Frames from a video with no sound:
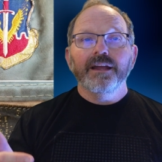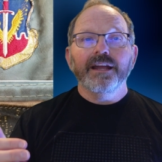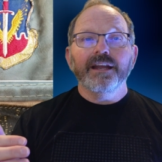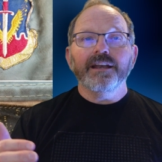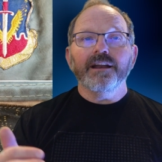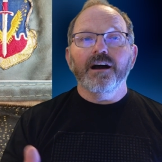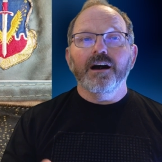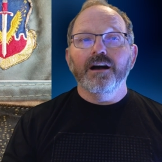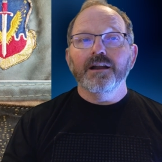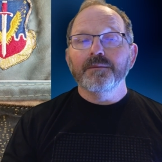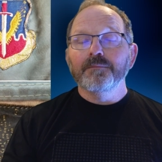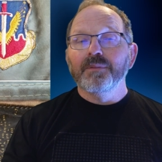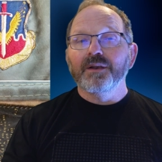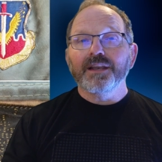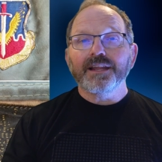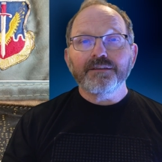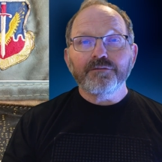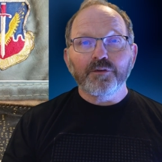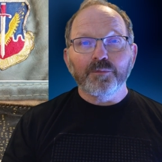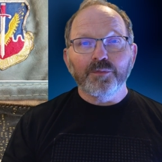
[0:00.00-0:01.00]
and
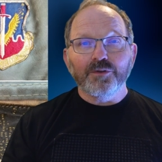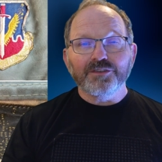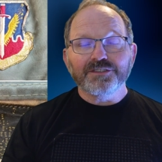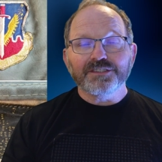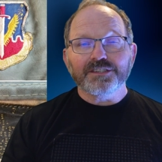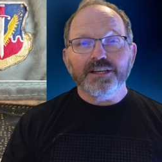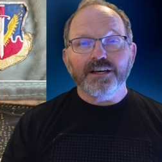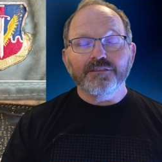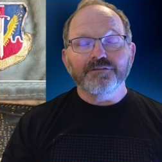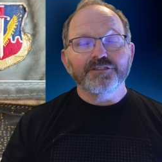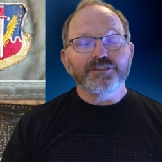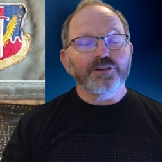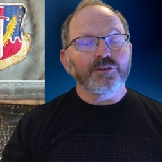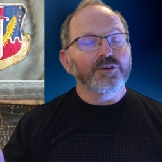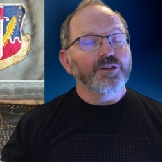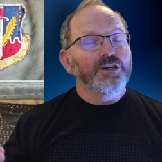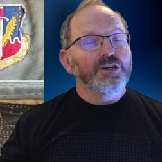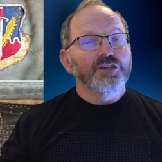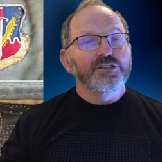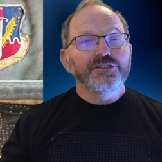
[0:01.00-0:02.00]
unbelievable stuff. So
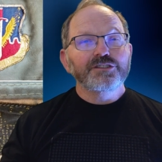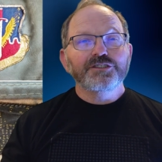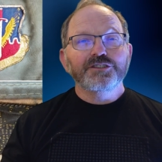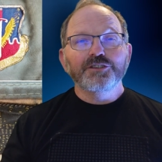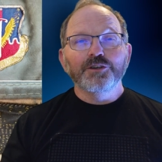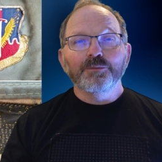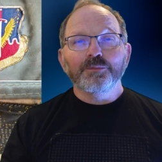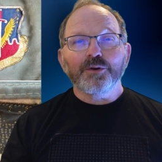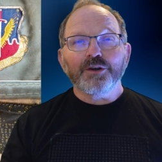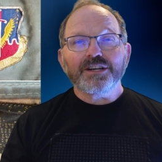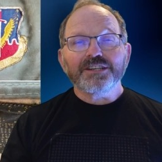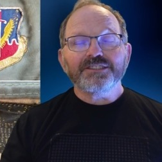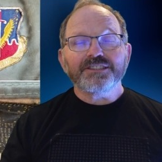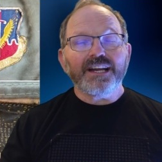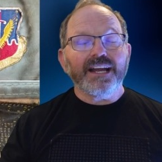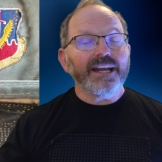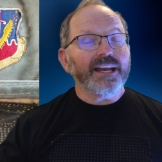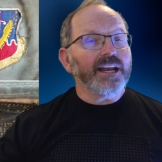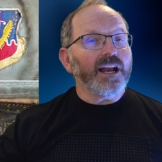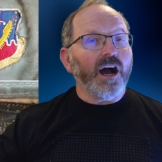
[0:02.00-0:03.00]
super
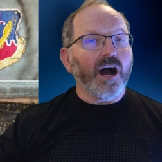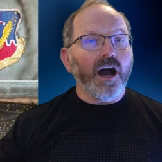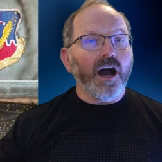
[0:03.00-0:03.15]
excited.